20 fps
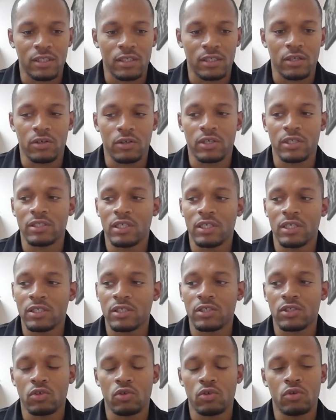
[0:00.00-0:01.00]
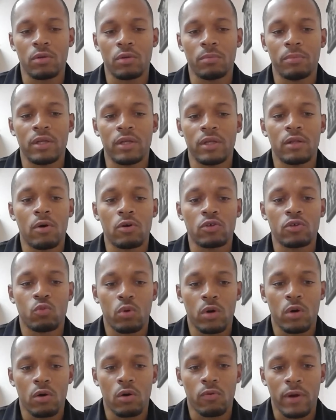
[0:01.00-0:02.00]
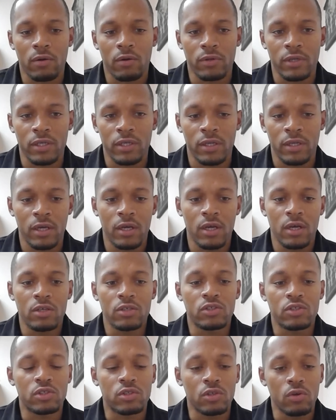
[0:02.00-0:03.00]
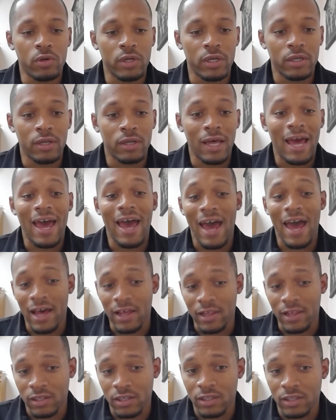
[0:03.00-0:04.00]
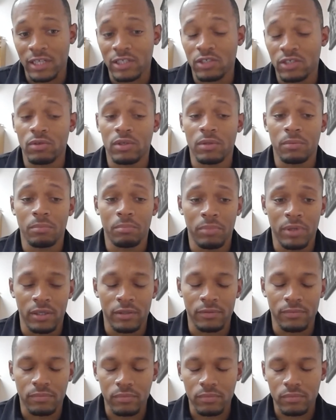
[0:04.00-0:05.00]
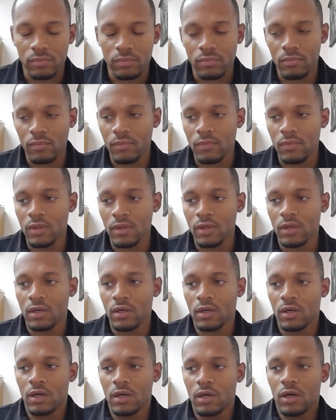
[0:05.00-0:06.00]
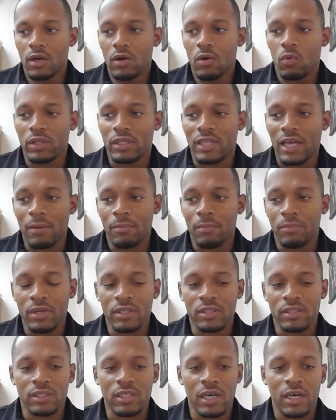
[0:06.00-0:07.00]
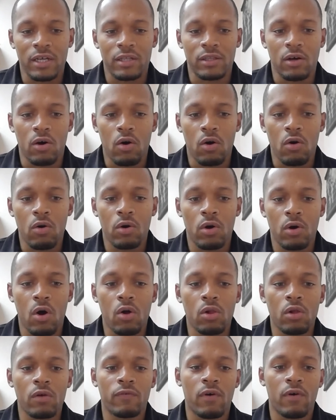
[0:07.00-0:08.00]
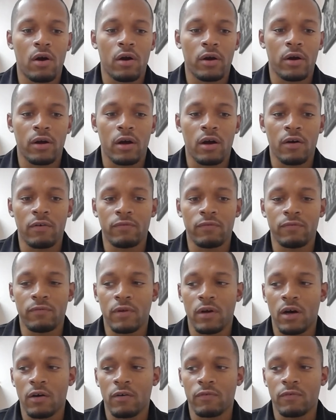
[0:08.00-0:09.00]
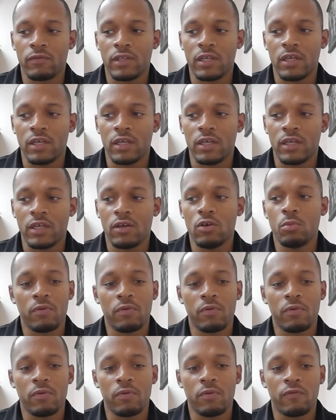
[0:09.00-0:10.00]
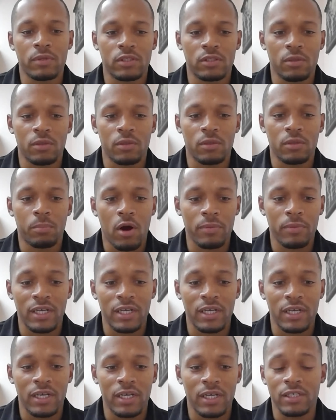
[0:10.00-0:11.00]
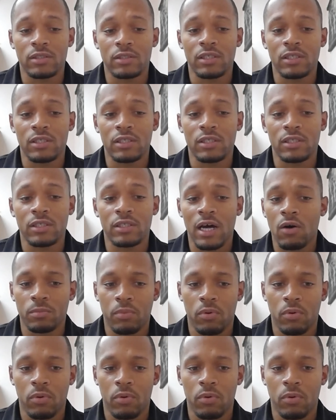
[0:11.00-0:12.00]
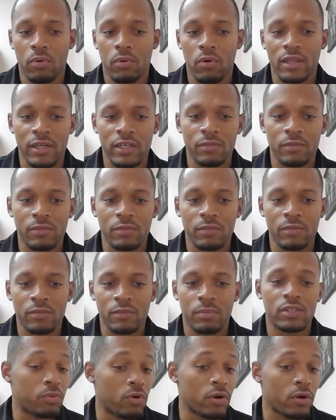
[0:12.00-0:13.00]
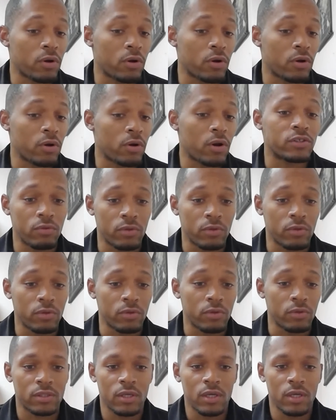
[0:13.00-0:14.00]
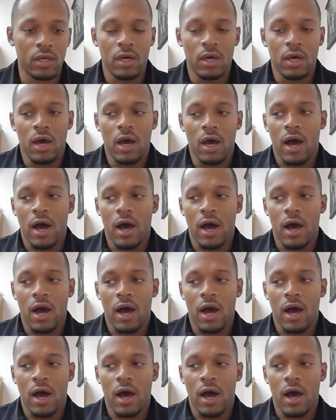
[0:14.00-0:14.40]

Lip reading: and your conditioning so you can be the most well-rounded student athlete that you can be. With that being said, the whole goal of the human performance department is to not only support athletics, but to support our students.